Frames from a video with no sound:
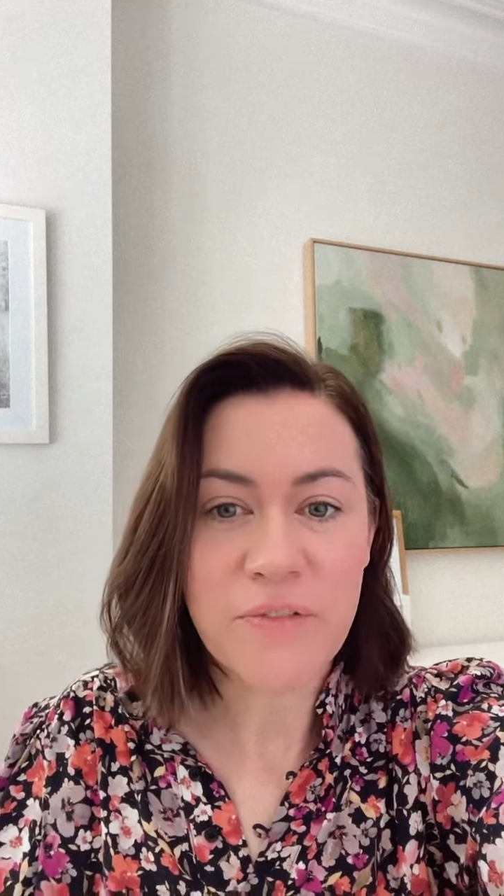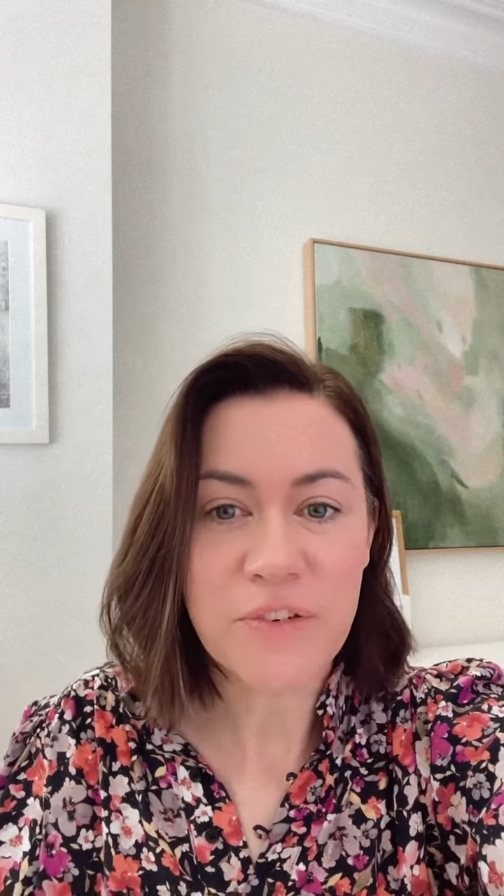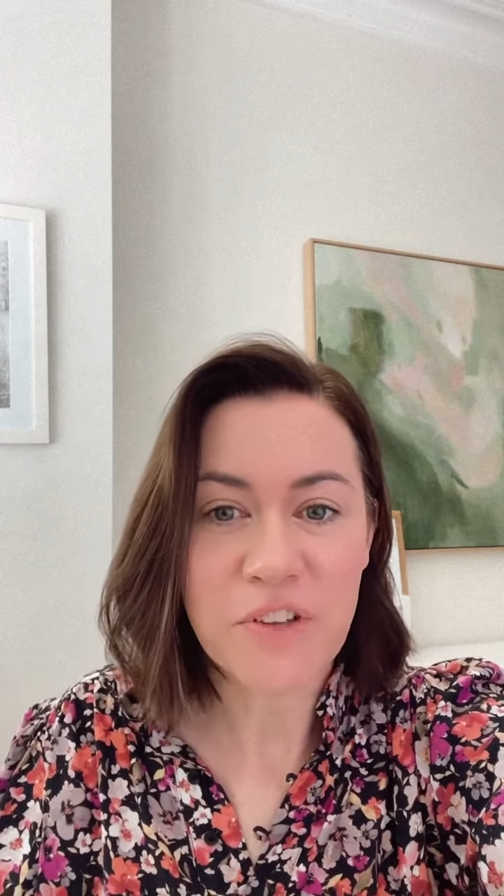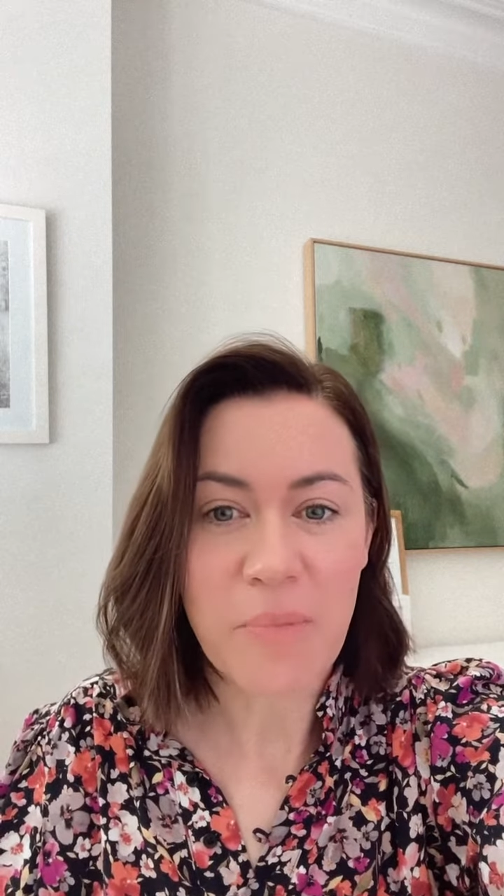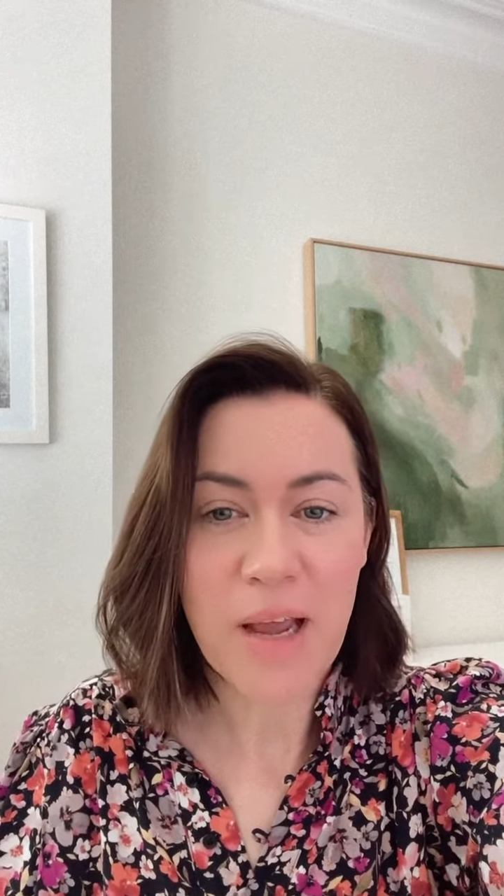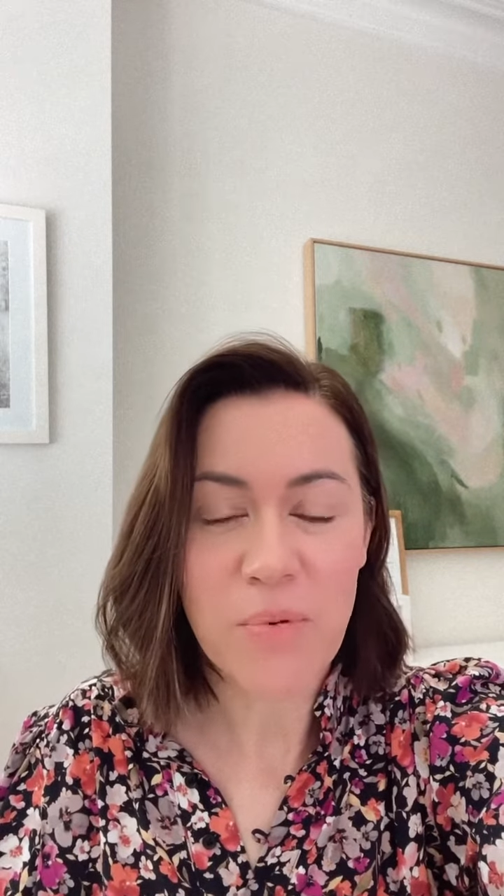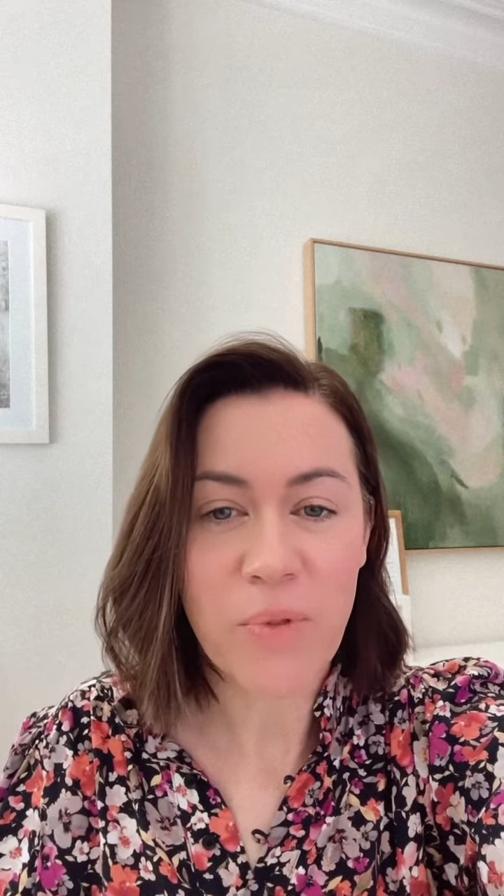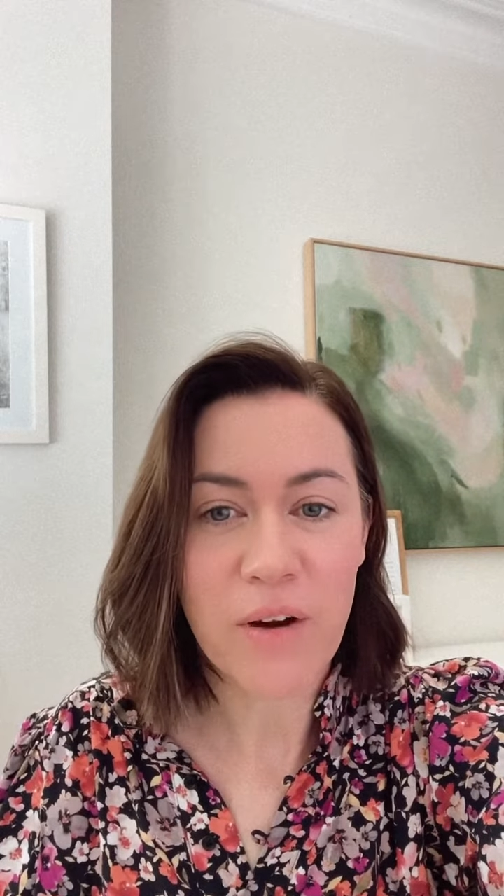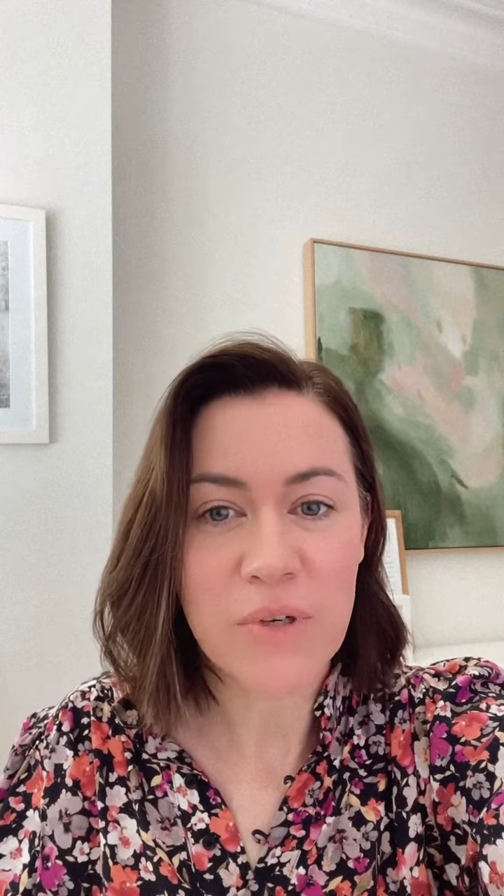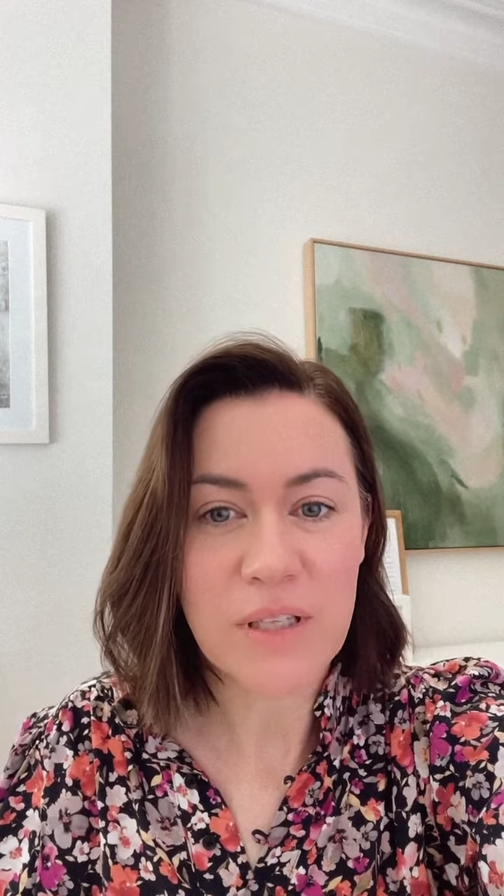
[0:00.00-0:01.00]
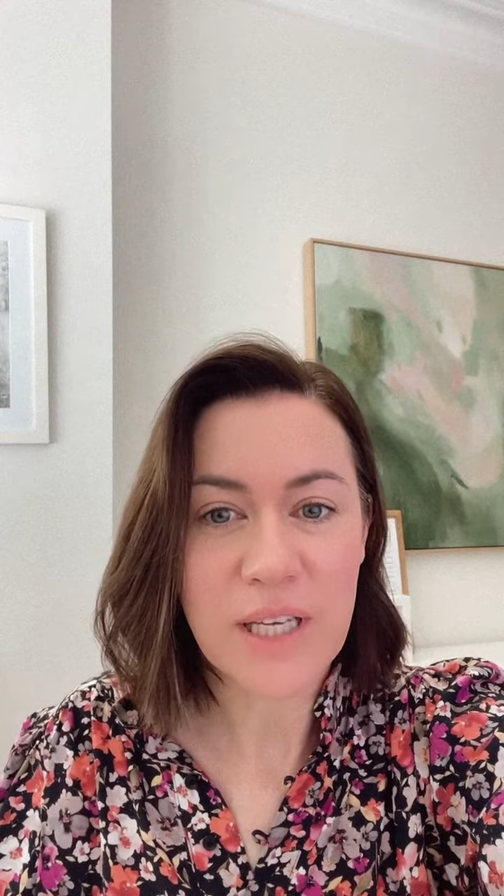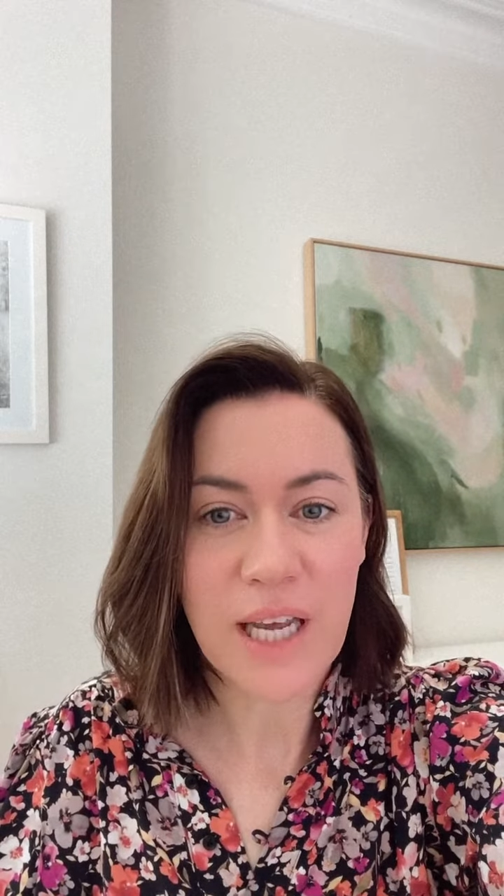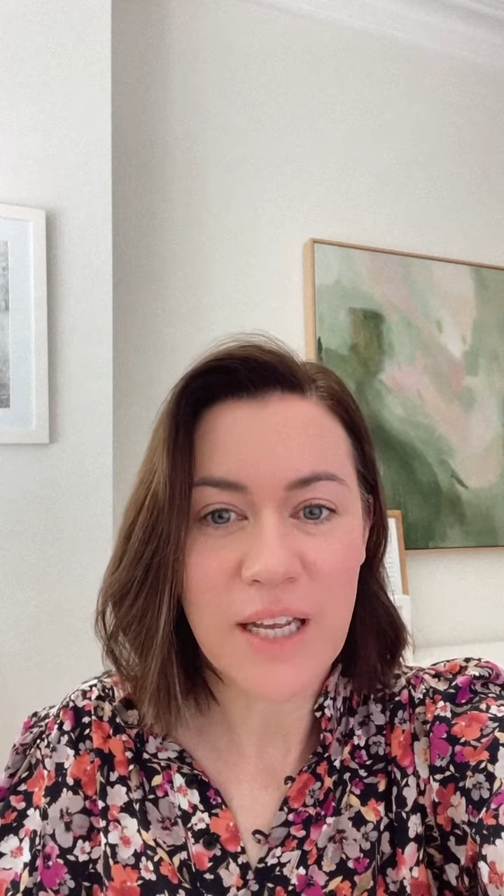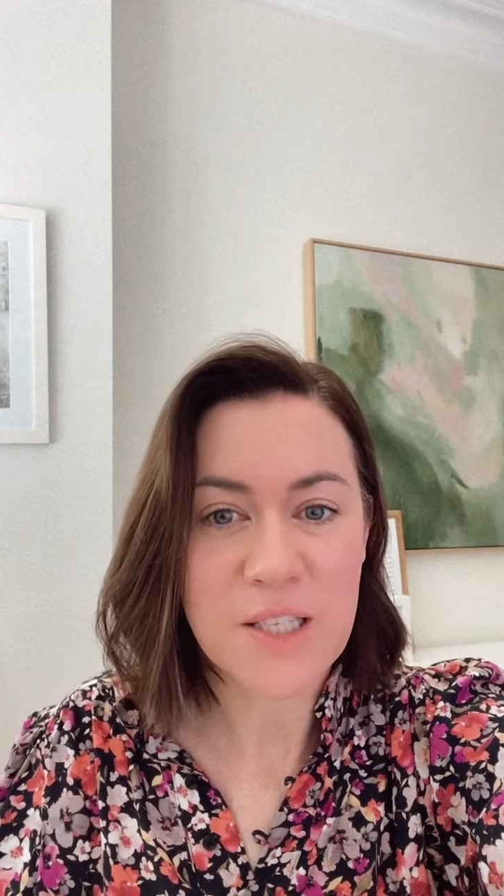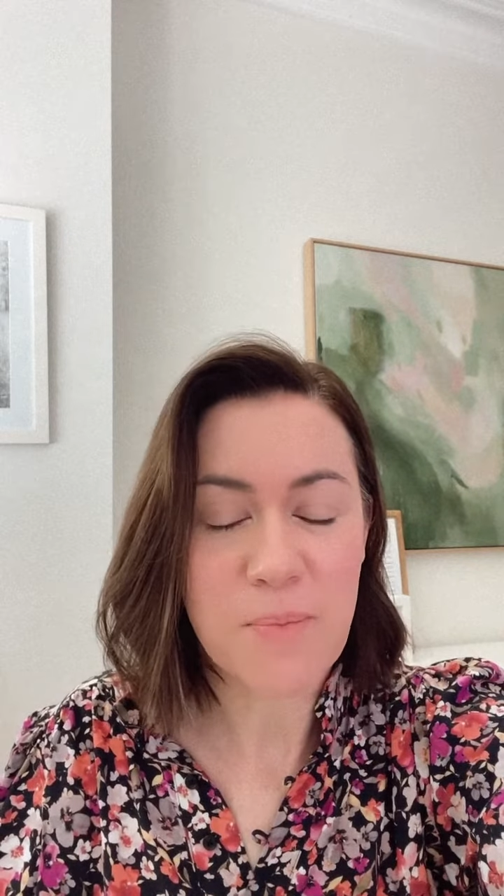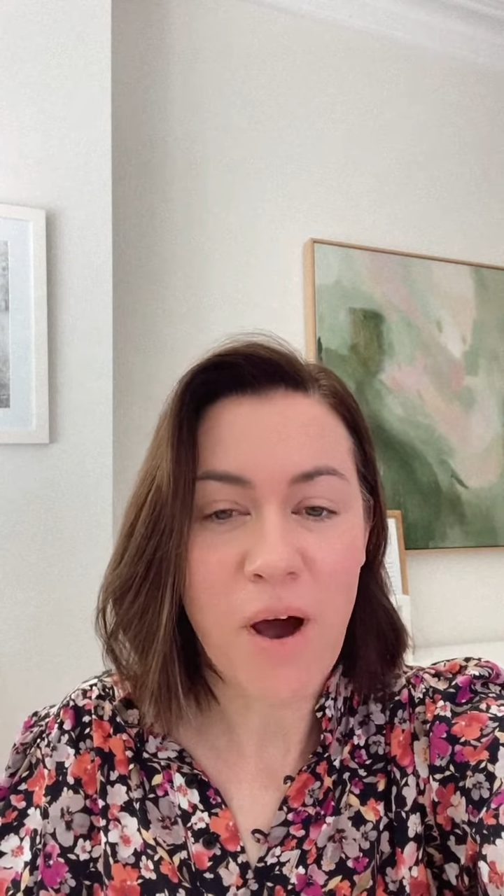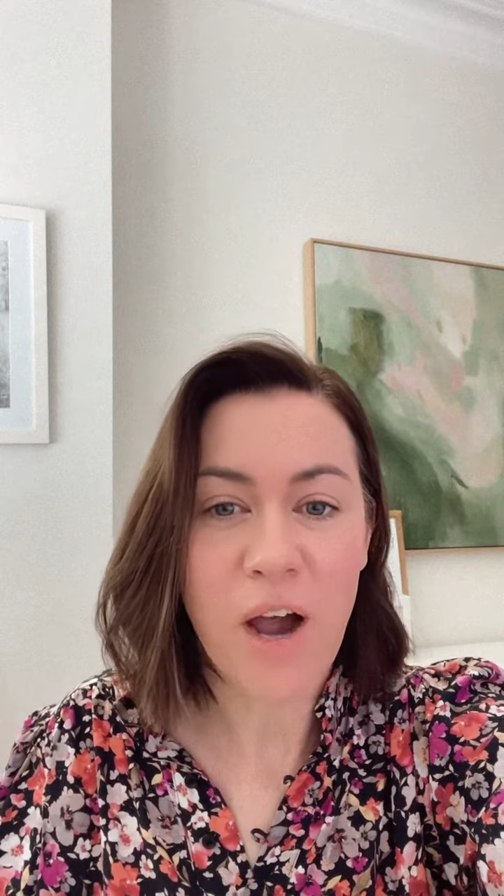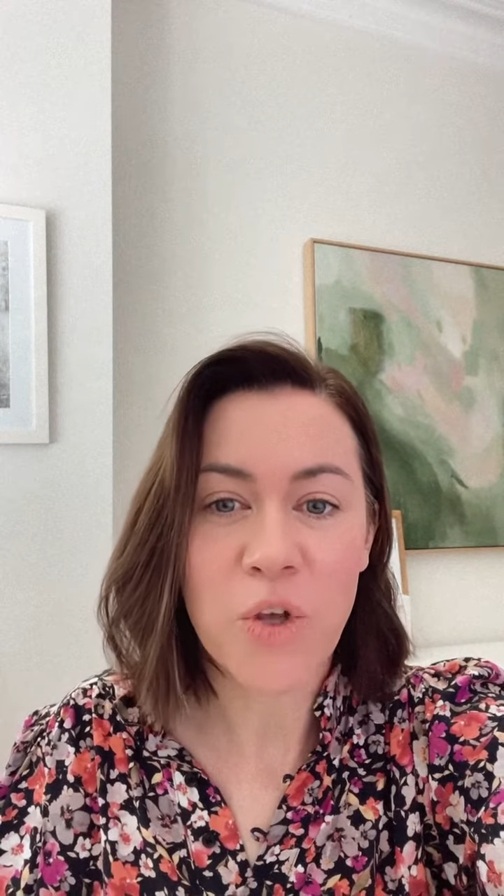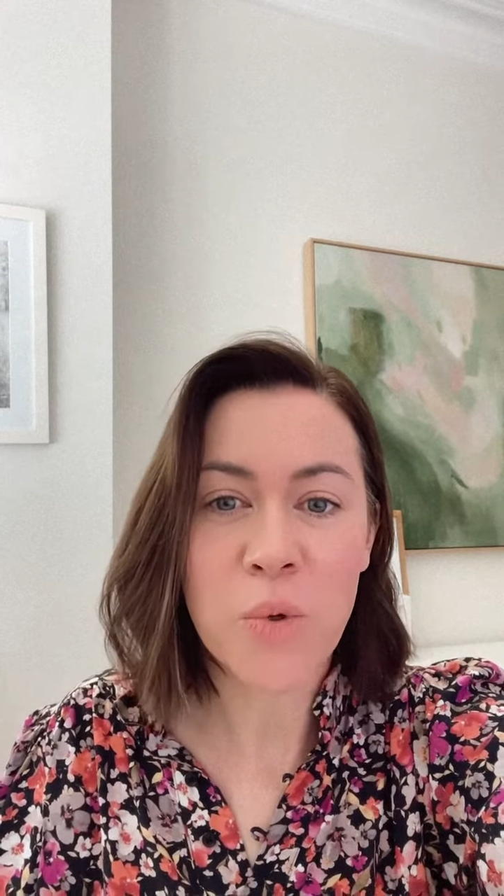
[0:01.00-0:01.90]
full of people that really inspire